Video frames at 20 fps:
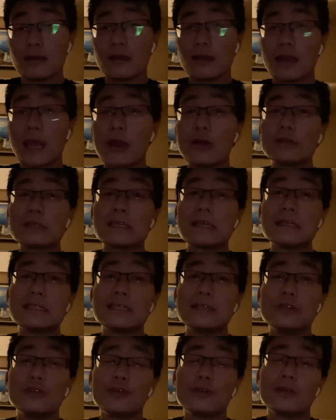Harris has
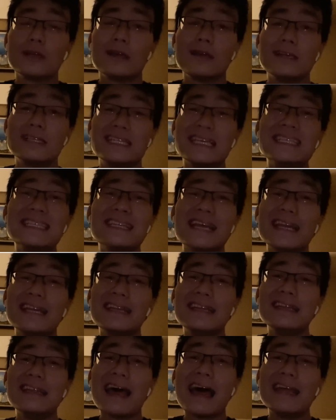endured a
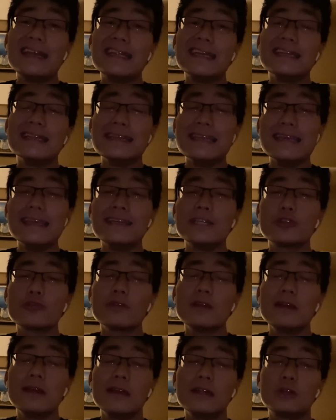season-ending knee
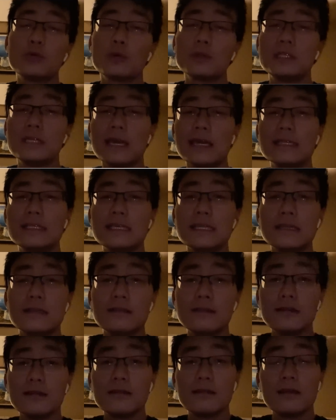injury in
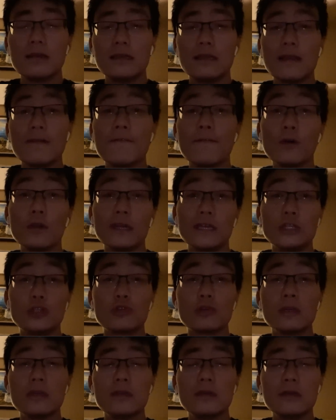2018 and a foot
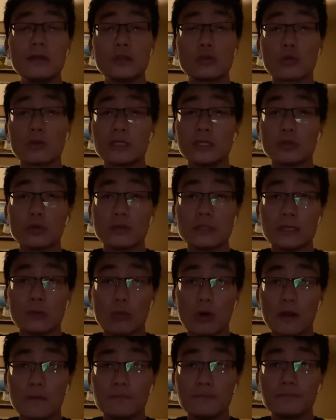injury in
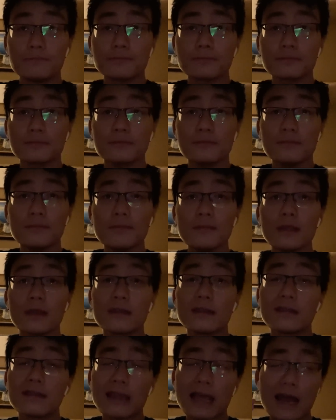2021.
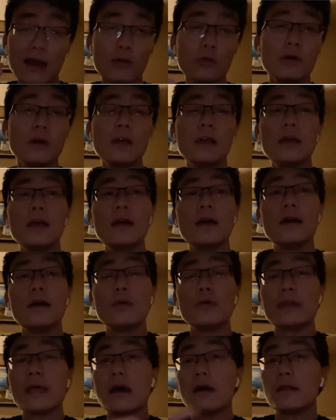Now,
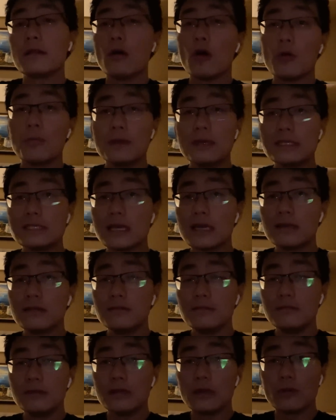with that all being
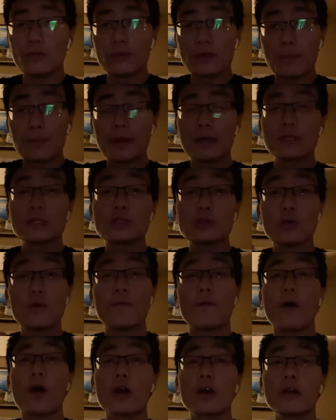said, you know, the picks so
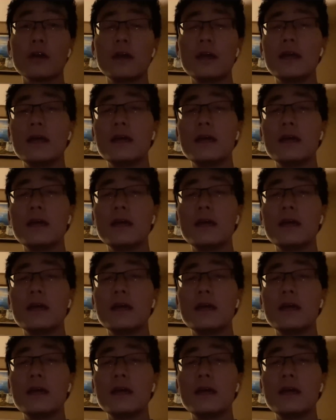far,